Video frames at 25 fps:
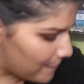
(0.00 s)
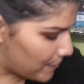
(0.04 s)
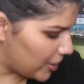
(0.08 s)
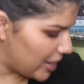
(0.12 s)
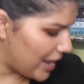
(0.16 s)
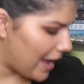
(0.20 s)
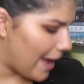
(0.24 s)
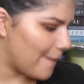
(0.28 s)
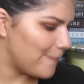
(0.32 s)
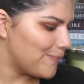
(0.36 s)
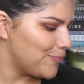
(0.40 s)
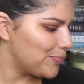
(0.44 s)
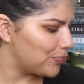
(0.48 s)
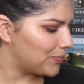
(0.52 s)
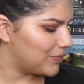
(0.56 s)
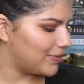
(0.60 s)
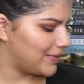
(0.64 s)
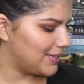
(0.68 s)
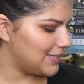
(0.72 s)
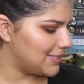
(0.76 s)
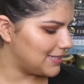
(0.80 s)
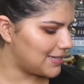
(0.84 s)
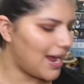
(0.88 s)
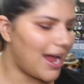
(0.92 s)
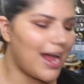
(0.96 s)
But yeah,
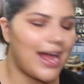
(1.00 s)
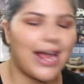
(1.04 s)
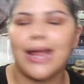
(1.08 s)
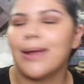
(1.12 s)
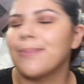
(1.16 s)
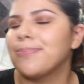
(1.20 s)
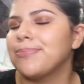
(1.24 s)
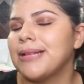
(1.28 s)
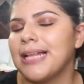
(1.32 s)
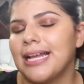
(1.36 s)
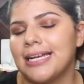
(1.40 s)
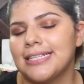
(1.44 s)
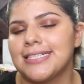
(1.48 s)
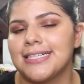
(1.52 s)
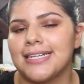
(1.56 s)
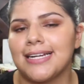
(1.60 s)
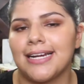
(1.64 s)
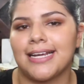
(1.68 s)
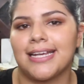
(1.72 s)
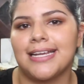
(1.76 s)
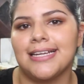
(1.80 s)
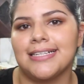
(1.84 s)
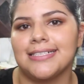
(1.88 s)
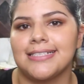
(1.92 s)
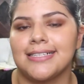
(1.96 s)
this guy planted a
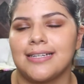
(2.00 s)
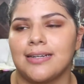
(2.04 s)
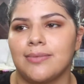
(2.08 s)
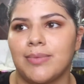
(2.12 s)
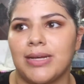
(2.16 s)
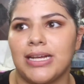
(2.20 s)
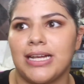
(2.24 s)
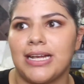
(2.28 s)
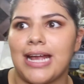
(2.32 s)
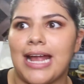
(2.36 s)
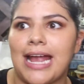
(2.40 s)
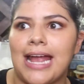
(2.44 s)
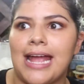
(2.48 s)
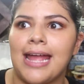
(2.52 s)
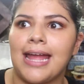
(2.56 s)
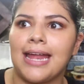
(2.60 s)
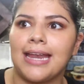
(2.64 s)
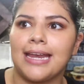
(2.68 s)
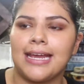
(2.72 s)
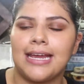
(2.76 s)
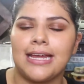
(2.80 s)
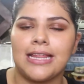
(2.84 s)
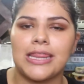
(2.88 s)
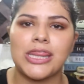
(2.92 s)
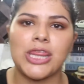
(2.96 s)
kiss on me and
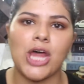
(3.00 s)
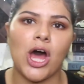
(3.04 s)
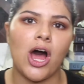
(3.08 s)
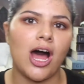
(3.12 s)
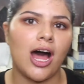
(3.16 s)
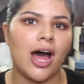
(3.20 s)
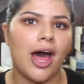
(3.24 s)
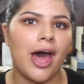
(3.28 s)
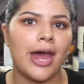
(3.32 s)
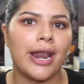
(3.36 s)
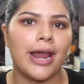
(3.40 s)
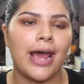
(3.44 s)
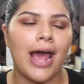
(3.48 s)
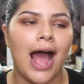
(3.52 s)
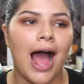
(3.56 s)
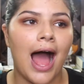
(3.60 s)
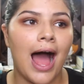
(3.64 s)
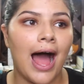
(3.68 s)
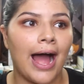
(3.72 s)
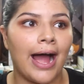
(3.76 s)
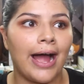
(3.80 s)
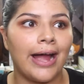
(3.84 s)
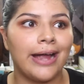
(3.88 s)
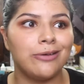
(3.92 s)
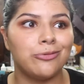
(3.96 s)
he thought
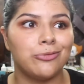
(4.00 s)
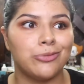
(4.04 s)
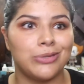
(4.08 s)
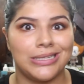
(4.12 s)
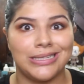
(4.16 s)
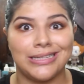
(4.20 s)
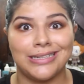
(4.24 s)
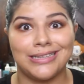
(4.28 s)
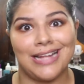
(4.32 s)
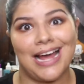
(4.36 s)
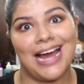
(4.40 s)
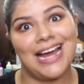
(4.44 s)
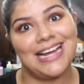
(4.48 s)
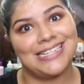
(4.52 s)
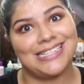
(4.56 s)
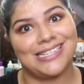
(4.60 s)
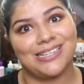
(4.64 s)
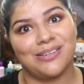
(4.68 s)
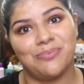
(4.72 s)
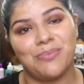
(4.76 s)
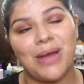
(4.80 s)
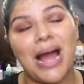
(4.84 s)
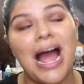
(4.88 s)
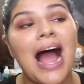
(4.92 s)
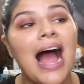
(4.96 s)
I really liked
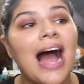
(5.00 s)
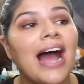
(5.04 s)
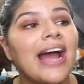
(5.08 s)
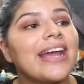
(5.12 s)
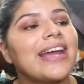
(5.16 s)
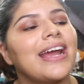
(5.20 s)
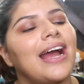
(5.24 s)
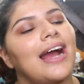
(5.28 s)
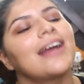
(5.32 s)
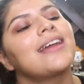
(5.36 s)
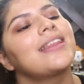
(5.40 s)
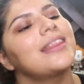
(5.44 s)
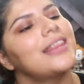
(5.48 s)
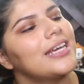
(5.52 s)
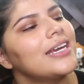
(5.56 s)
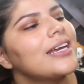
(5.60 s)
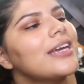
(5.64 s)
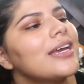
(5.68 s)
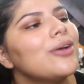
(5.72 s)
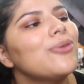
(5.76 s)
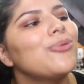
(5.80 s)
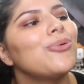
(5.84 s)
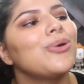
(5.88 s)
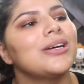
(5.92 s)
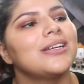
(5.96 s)
him. I think
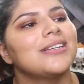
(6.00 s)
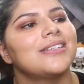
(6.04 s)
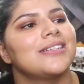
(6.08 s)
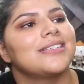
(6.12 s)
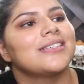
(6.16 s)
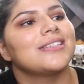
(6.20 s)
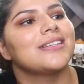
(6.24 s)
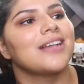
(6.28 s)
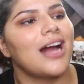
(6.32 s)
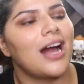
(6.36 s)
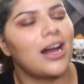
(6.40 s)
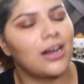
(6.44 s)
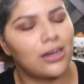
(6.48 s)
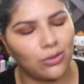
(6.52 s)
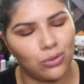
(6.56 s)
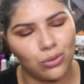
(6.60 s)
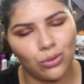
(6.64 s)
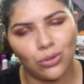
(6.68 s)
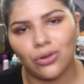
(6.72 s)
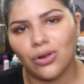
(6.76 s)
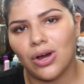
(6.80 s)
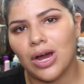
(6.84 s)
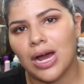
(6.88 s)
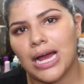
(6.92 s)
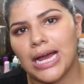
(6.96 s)
he was a
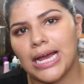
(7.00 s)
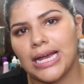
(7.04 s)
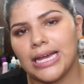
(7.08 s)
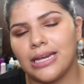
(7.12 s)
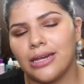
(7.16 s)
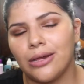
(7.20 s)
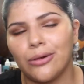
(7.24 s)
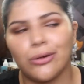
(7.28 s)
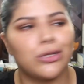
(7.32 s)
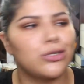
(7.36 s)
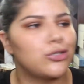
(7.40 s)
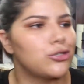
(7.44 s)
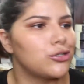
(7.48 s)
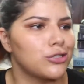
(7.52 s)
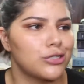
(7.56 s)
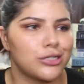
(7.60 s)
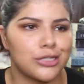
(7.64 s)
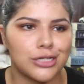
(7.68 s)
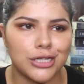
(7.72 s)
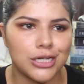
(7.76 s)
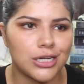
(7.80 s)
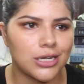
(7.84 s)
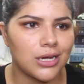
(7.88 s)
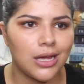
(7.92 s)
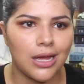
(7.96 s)
cool guy. He
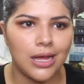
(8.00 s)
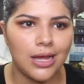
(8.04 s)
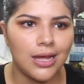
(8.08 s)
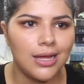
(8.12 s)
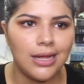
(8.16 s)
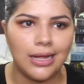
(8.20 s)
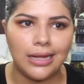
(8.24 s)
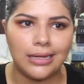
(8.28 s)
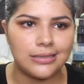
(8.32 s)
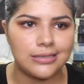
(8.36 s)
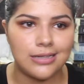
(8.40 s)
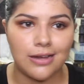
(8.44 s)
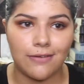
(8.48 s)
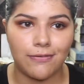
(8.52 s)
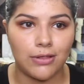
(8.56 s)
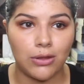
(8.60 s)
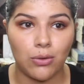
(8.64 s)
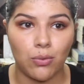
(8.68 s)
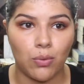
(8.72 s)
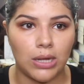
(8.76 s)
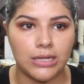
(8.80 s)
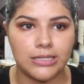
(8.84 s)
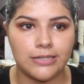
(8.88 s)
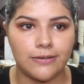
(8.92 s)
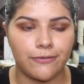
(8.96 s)
just
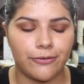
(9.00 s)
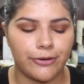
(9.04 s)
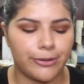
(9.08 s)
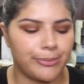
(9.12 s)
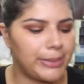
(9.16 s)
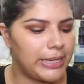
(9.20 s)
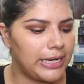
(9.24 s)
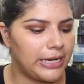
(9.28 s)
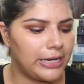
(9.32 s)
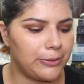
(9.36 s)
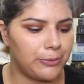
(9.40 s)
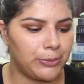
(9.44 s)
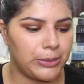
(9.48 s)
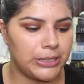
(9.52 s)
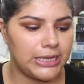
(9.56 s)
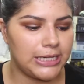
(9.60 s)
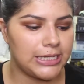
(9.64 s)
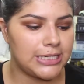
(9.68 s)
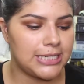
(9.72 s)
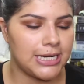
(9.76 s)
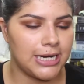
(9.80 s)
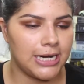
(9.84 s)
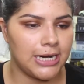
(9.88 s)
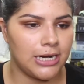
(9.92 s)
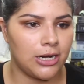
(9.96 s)
definitely wasn't for me. He really
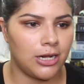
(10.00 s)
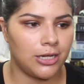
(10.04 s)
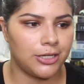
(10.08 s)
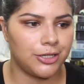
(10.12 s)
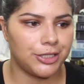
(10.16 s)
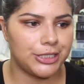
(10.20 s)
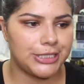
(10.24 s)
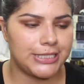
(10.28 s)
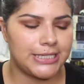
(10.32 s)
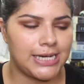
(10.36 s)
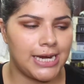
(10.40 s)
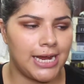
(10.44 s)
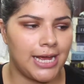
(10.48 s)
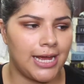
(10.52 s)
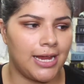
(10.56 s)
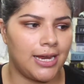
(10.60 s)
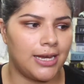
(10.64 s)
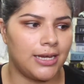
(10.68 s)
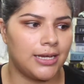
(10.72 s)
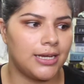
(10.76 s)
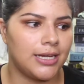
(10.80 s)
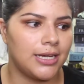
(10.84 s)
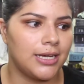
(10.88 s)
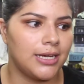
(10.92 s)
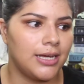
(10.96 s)
didn't
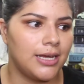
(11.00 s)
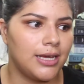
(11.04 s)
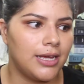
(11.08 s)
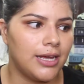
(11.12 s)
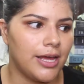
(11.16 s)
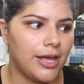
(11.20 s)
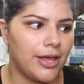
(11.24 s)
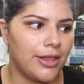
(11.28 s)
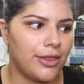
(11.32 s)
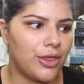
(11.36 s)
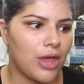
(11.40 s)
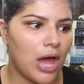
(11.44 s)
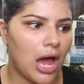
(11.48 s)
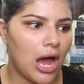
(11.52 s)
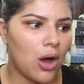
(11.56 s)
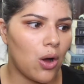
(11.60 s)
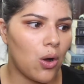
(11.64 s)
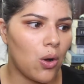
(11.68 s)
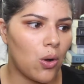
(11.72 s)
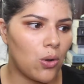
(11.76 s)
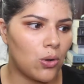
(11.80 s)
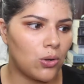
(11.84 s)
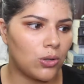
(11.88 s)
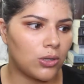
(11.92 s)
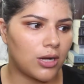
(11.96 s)
understand the
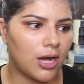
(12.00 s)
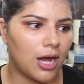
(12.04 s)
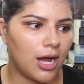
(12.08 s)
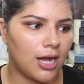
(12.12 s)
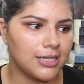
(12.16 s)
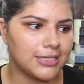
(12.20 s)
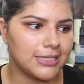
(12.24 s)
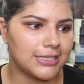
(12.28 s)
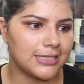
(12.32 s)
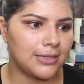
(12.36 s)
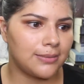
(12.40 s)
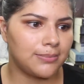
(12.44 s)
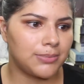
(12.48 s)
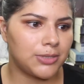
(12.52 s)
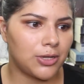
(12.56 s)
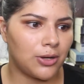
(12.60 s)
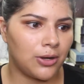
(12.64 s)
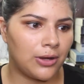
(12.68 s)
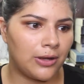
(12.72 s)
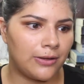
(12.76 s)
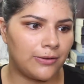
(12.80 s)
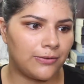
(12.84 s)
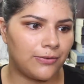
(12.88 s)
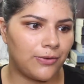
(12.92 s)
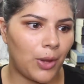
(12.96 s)
whole concept
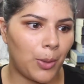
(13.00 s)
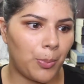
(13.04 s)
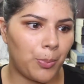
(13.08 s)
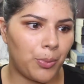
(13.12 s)
of a